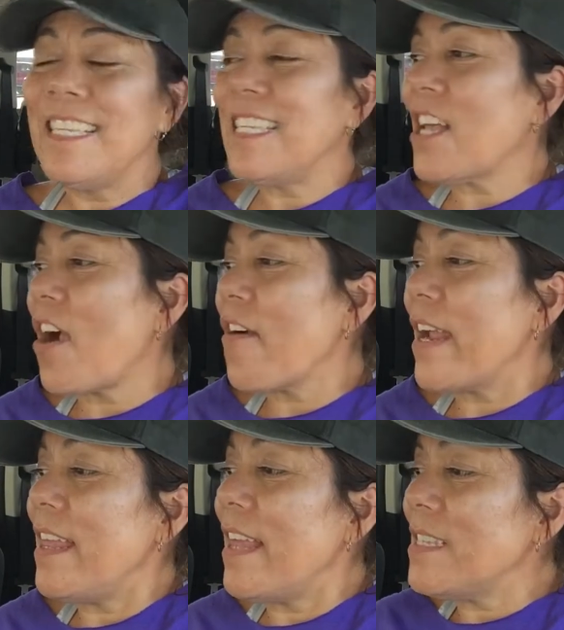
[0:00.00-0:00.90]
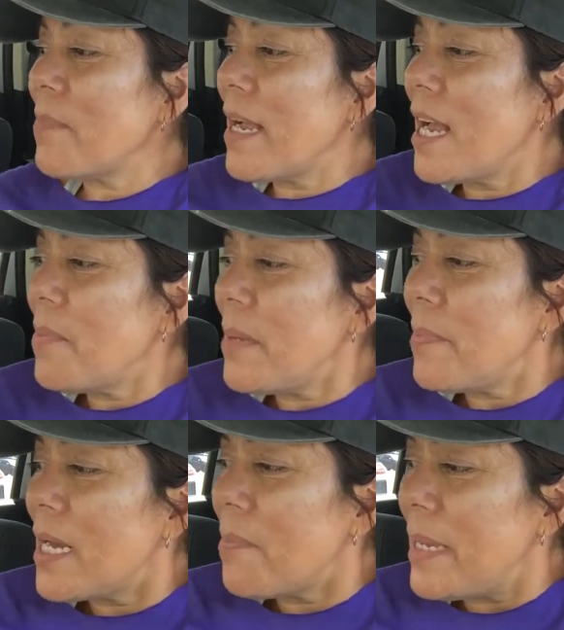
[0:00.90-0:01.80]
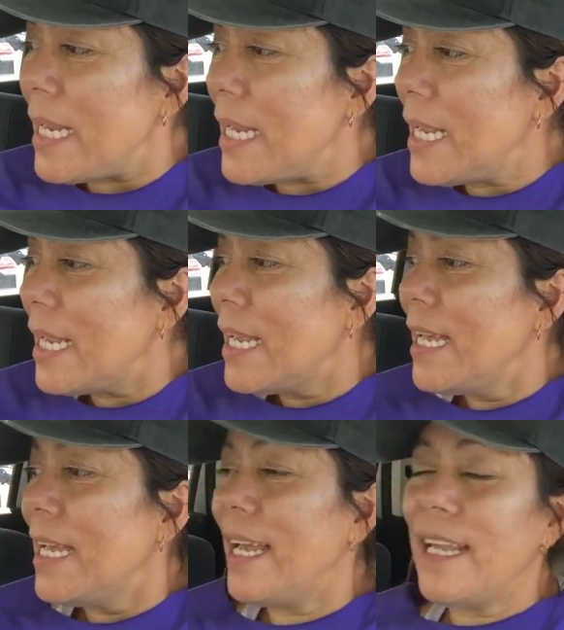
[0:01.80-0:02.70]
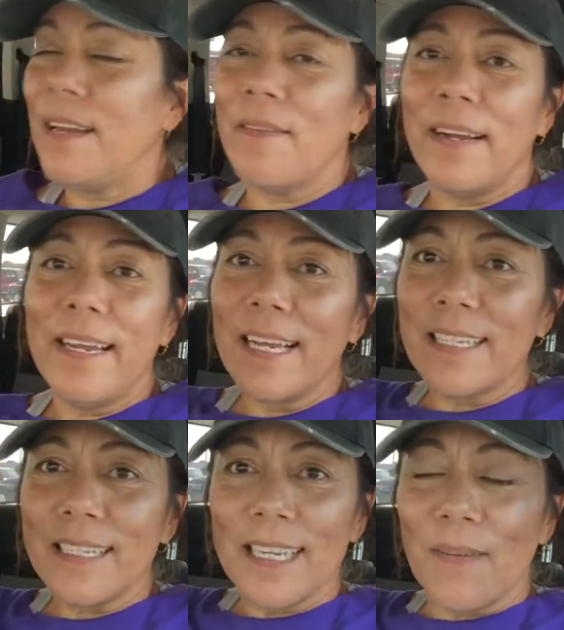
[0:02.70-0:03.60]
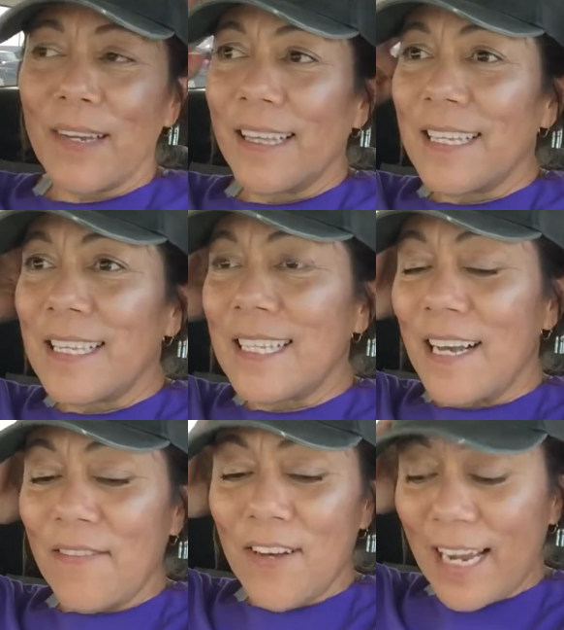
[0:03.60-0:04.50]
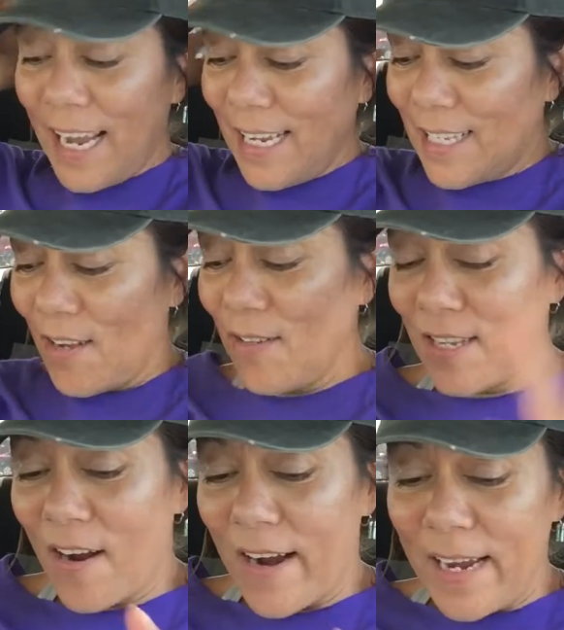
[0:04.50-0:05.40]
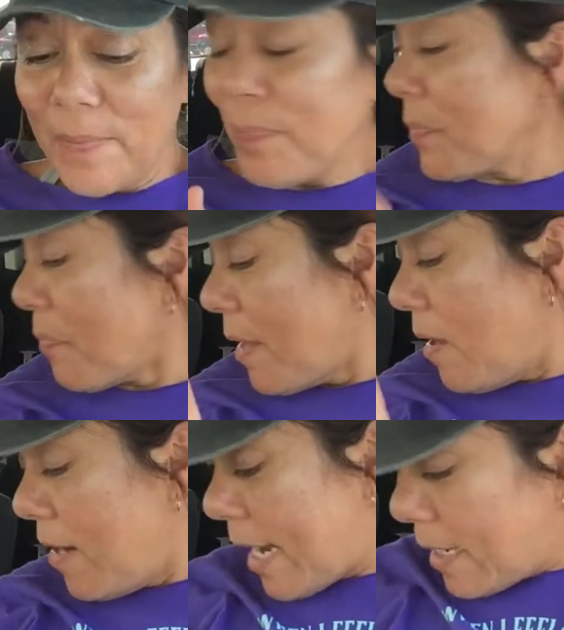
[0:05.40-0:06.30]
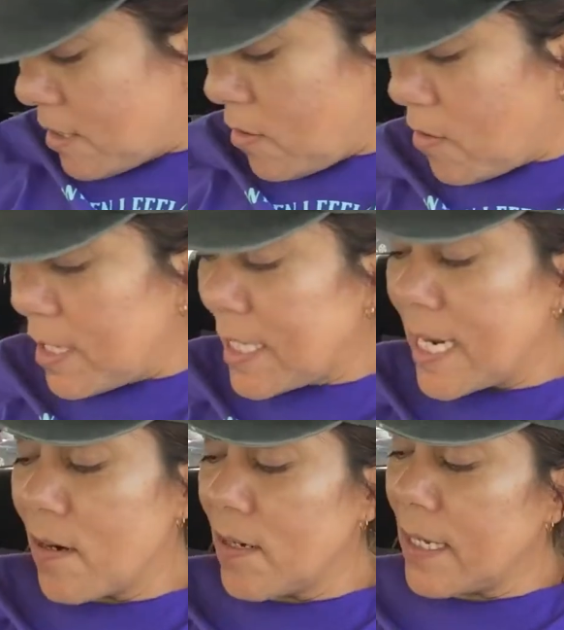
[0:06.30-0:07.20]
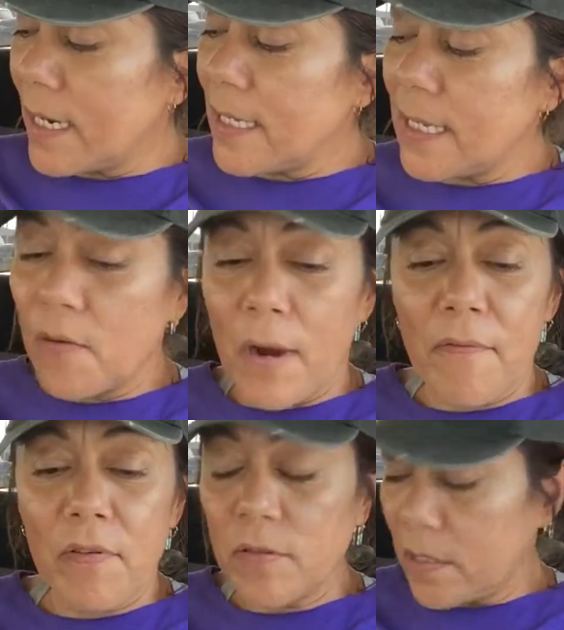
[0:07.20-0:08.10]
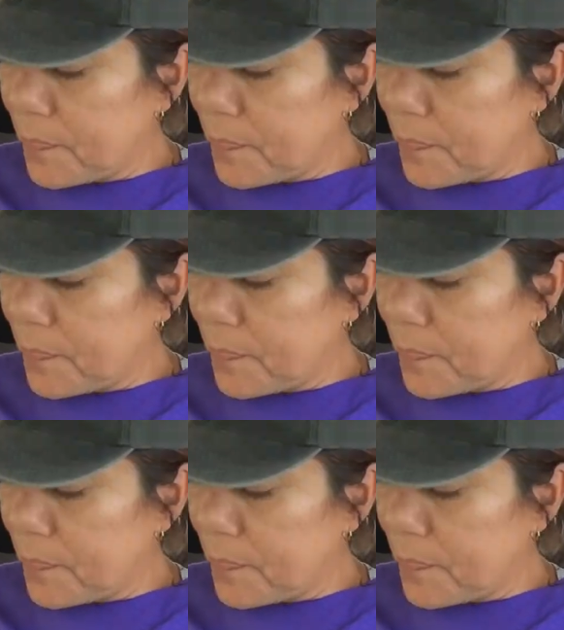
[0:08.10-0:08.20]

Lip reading: Sorry, that's my hubby bubby. Anyway, he had to tell me all this stuff. Okay, so sorry. Okay, so the stickers, like I said, Crafters